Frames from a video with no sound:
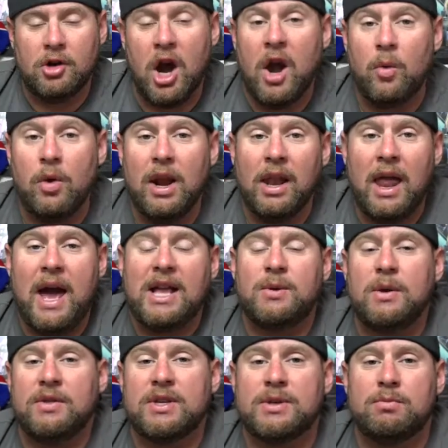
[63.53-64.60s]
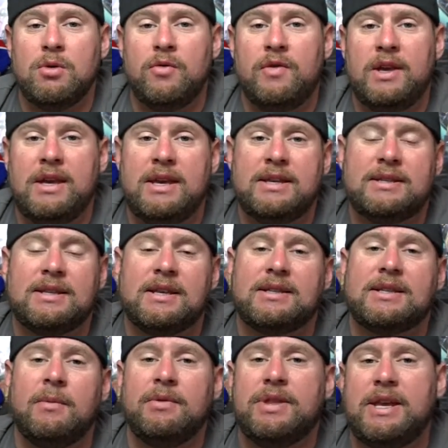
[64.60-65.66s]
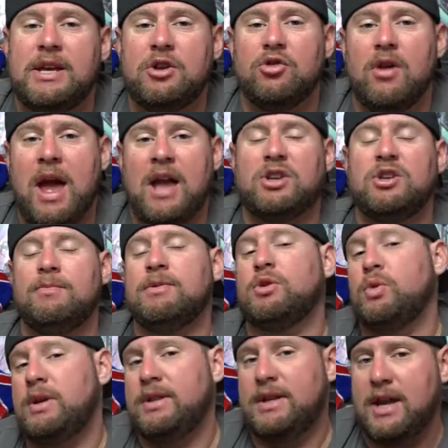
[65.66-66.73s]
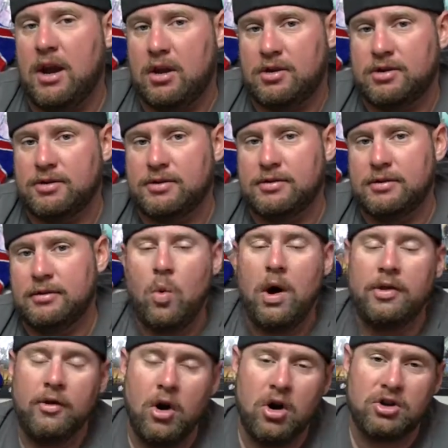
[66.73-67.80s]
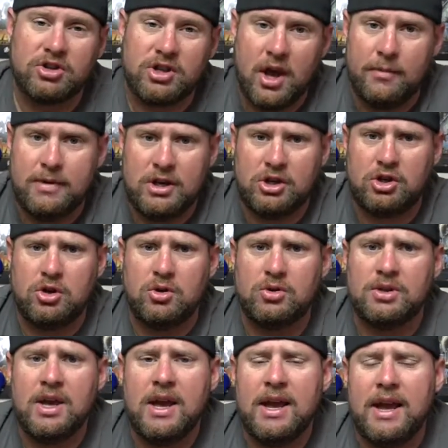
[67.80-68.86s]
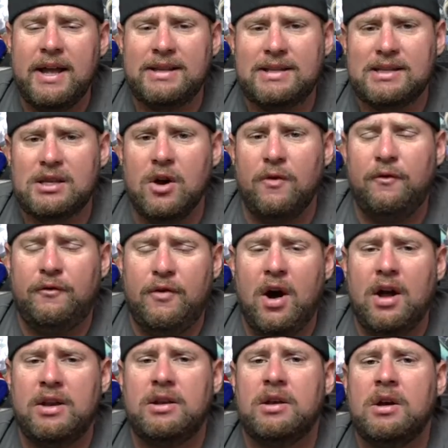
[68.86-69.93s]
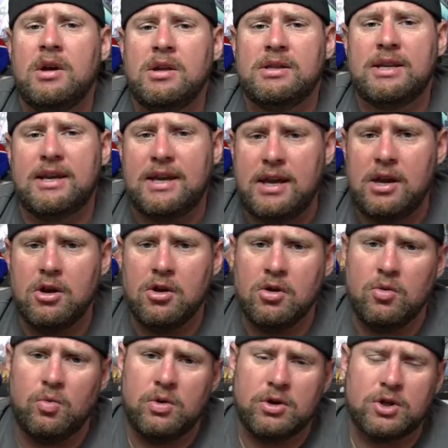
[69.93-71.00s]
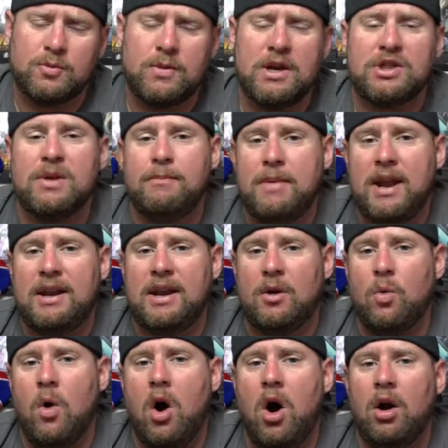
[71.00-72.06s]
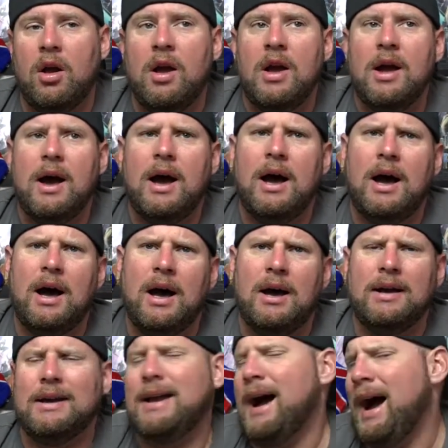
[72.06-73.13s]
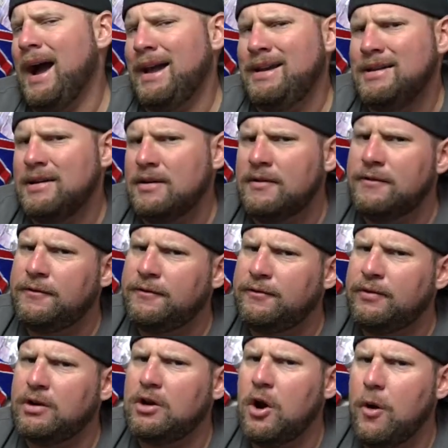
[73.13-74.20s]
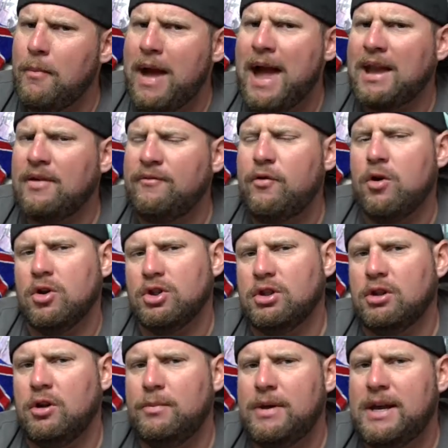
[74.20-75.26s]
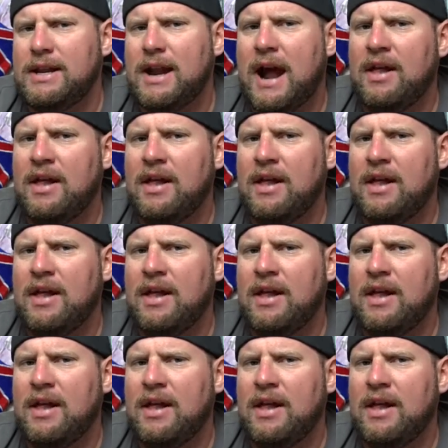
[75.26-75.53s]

All right, what I liked about this movie is some of the interaction between the characters. While there are some issues, it's still fun to hear Will Smith and Benedict Wong kind of go back and forth a little bit.